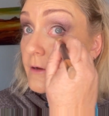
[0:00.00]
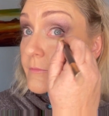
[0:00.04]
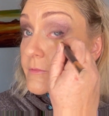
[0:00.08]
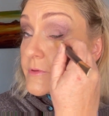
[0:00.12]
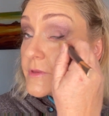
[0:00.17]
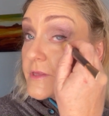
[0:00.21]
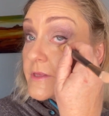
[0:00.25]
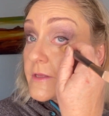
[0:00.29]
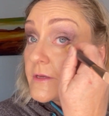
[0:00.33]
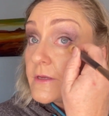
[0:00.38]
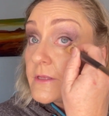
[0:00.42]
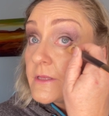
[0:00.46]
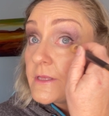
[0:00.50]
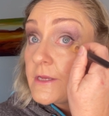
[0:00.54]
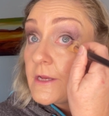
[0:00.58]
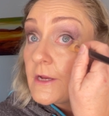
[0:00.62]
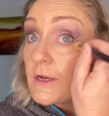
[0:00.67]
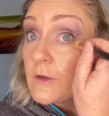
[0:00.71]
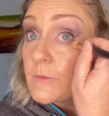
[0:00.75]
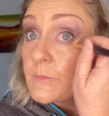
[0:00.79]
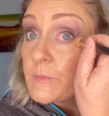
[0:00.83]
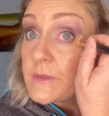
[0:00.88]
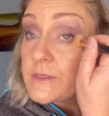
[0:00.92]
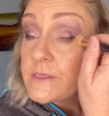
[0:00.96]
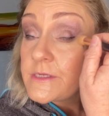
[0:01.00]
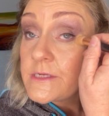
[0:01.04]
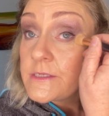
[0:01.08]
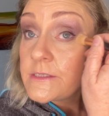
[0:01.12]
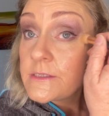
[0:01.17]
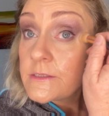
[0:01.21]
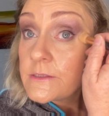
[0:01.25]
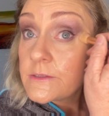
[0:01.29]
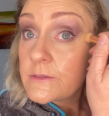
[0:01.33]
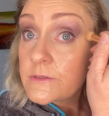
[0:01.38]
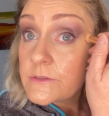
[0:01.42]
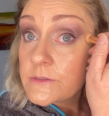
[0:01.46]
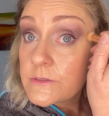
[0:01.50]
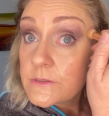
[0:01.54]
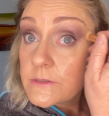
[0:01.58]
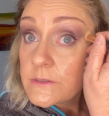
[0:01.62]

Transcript: would certainly hope it didn't.